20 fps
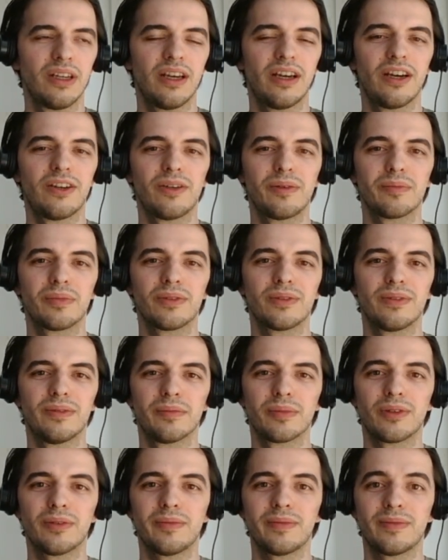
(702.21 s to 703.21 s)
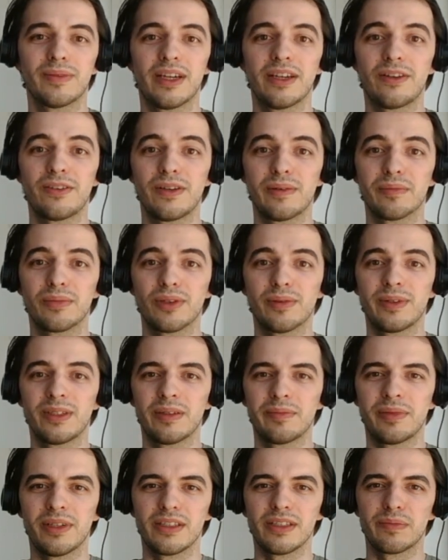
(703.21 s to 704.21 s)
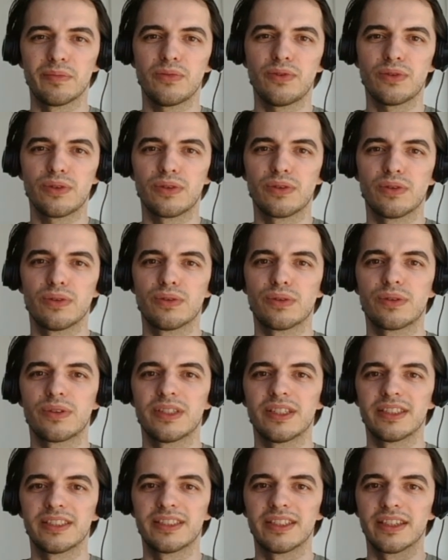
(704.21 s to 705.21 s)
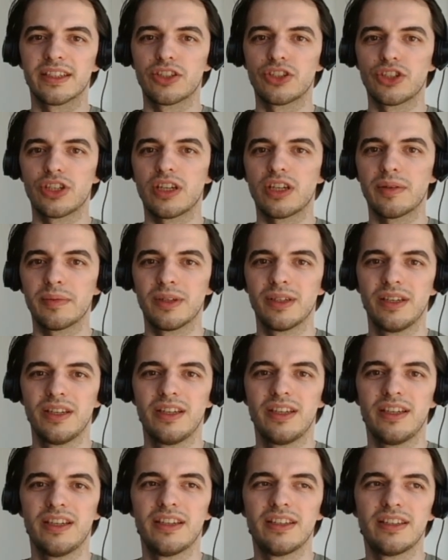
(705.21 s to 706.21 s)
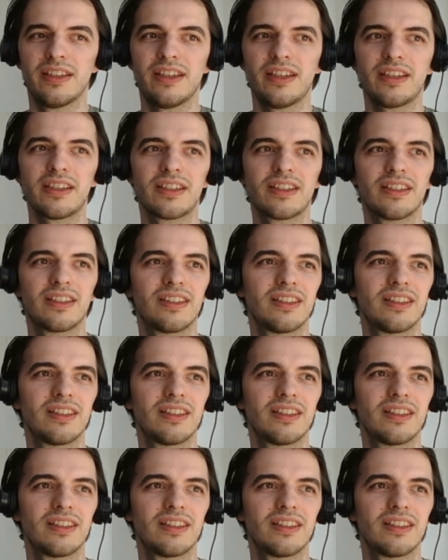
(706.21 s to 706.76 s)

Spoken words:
either employment that pays more or a second job, and that